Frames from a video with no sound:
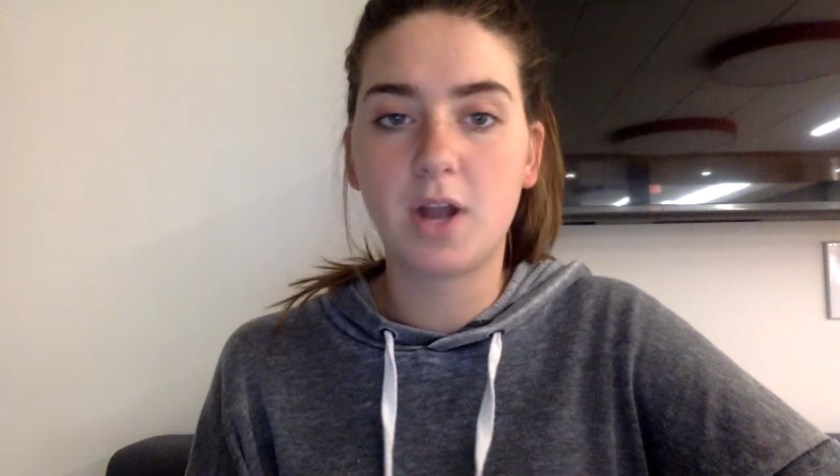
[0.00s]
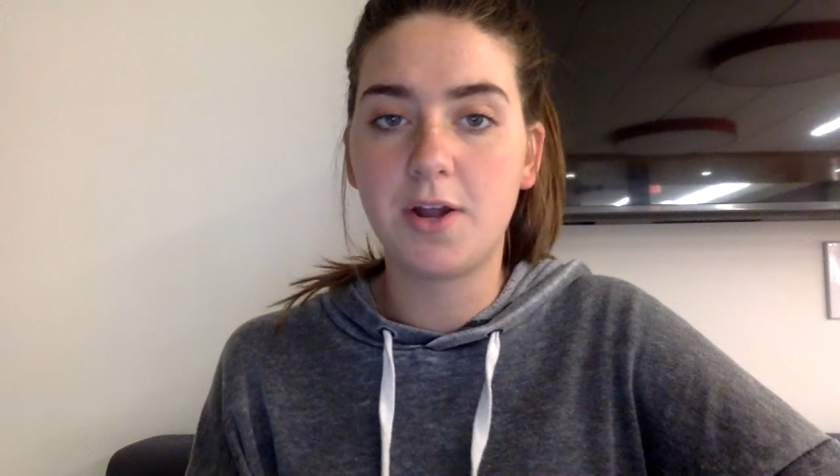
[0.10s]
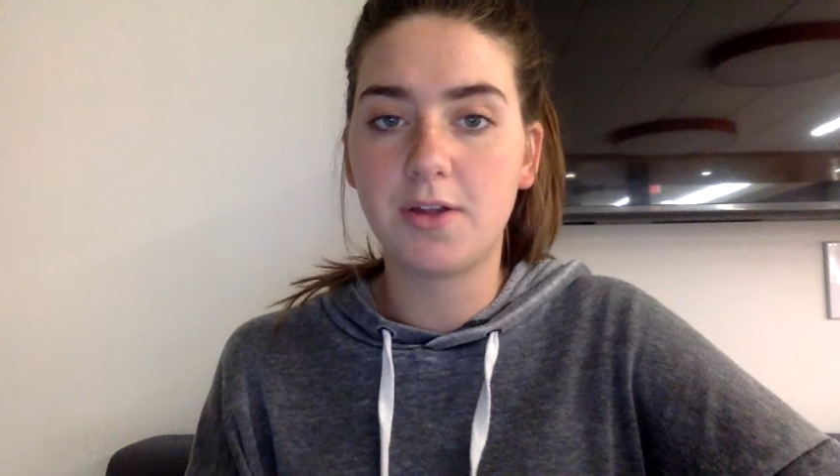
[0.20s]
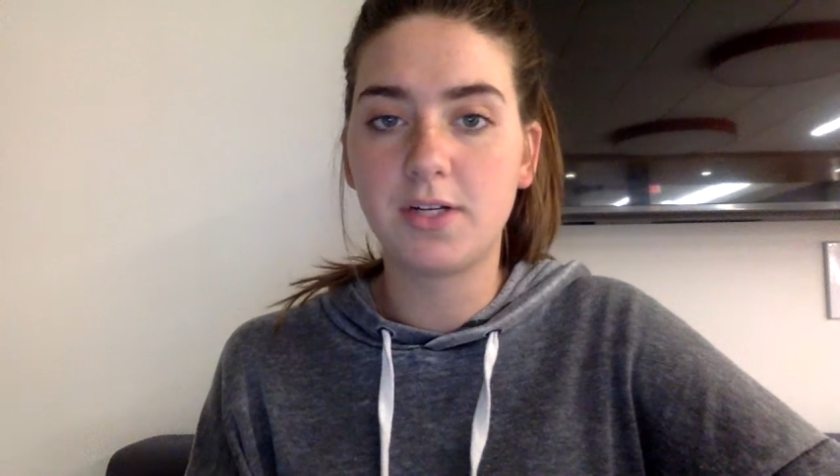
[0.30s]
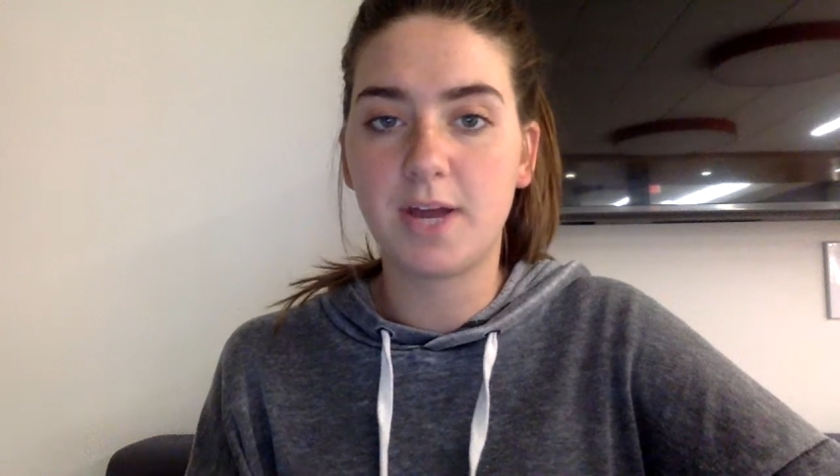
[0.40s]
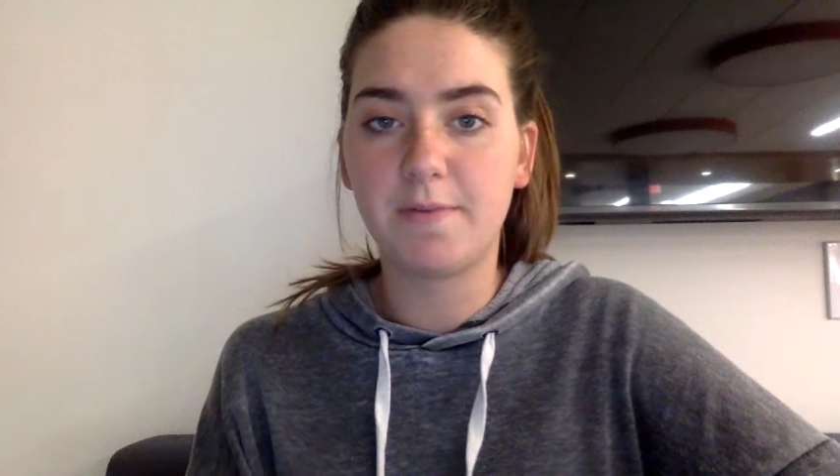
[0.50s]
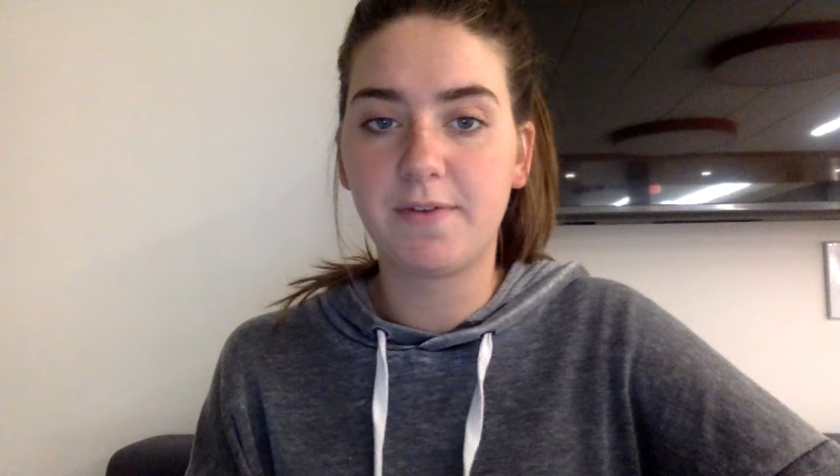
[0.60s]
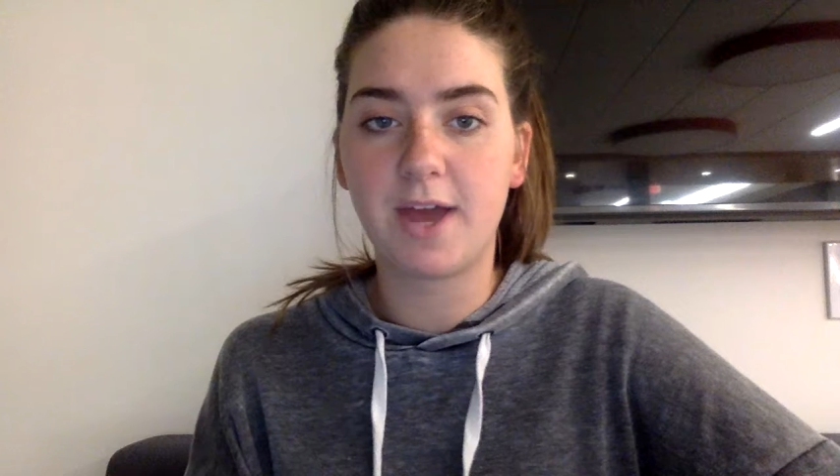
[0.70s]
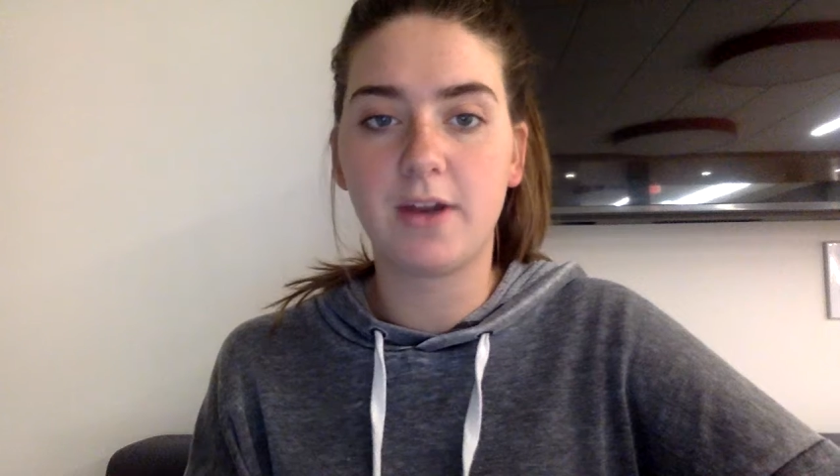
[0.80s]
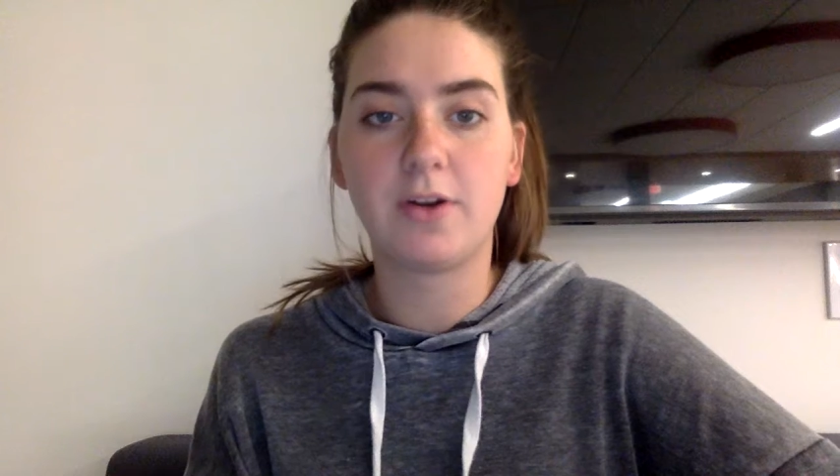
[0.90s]
Another type of
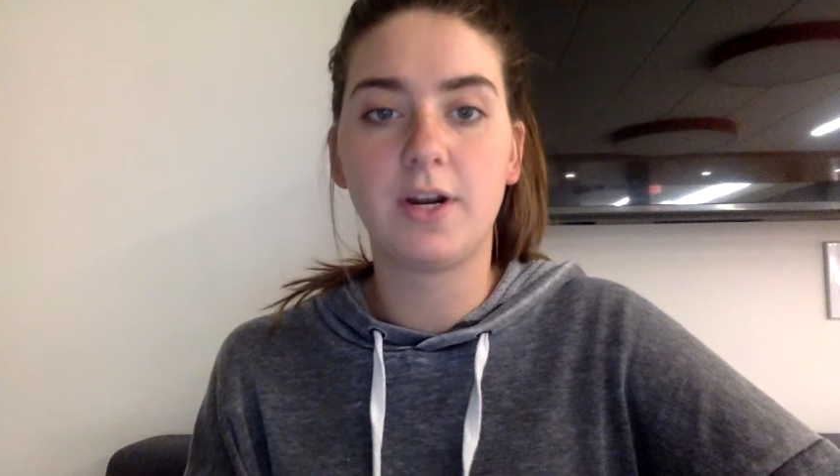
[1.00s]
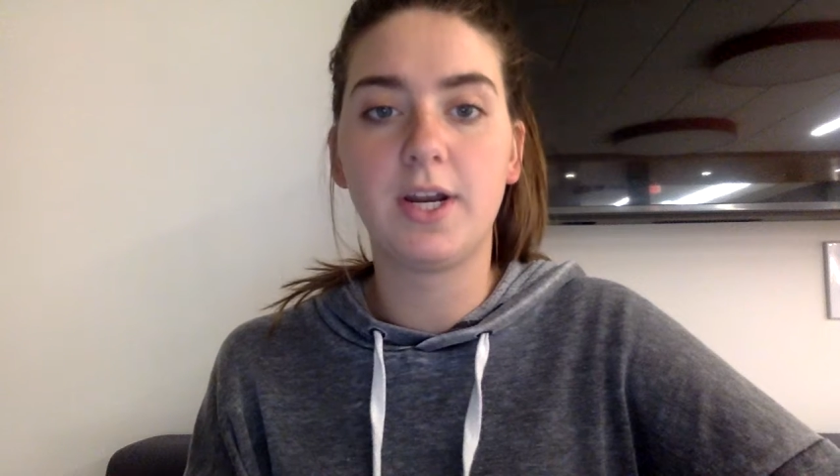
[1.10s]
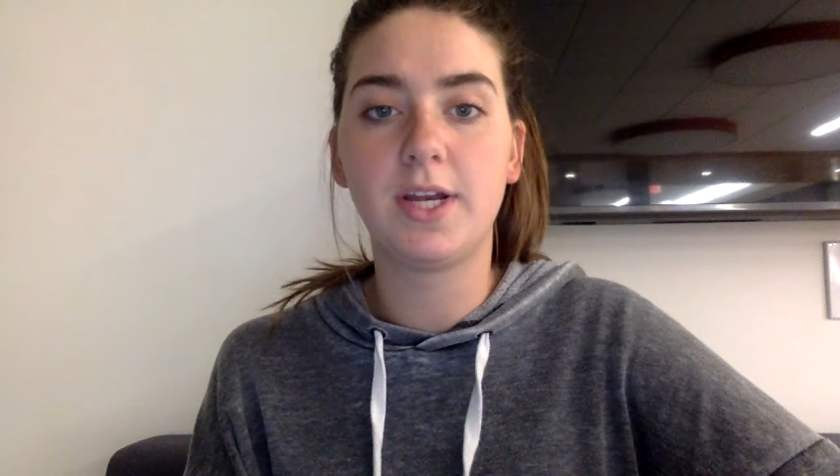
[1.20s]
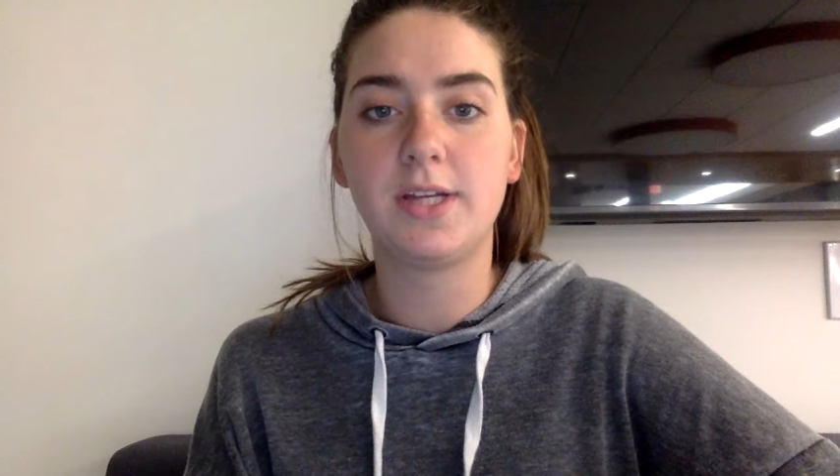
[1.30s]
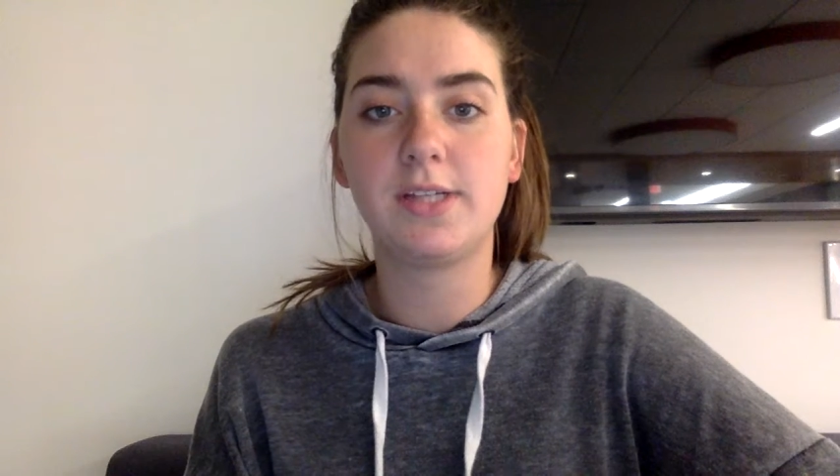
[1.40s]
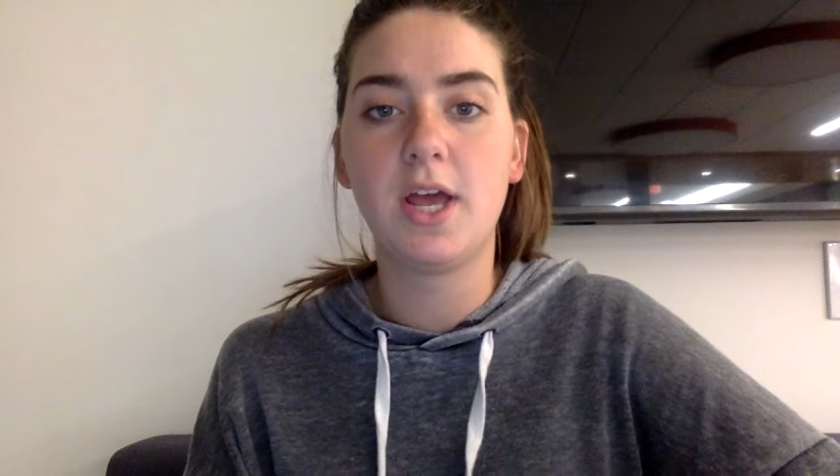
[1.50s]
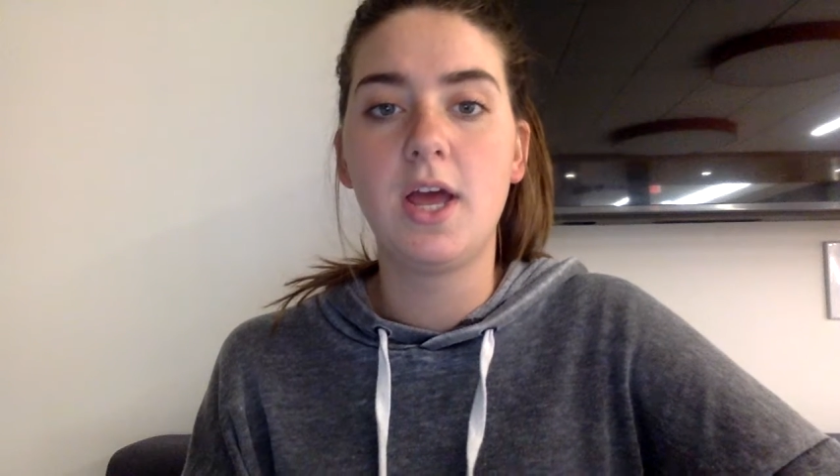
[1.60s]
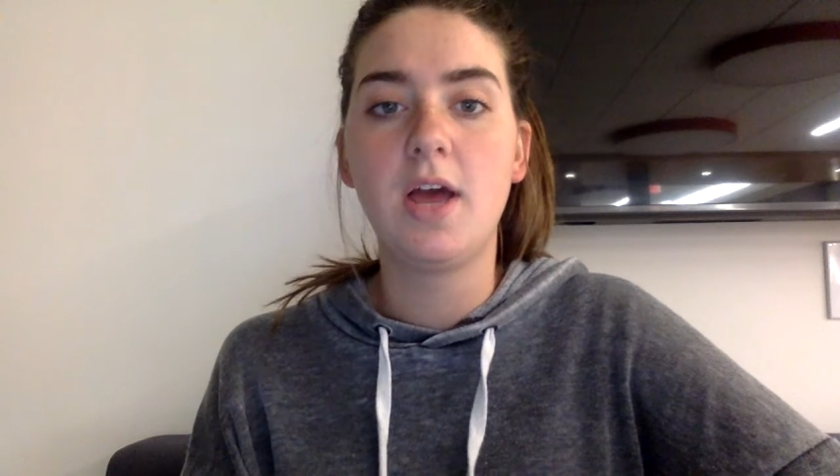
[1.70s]
category is